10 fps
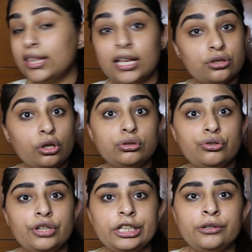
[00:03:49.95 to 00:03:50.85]
That's
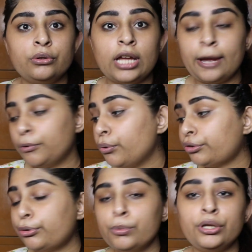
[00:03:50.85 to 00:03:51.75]
also really good. I'm
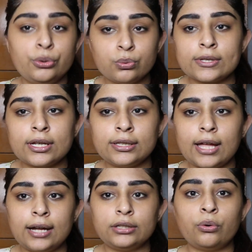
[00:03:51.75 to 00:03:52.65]
going to be using
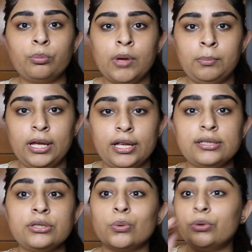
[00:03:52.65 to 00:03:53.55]
that on my
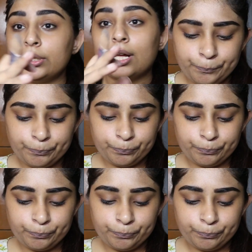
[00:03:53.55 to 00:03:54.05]
base. So yeah,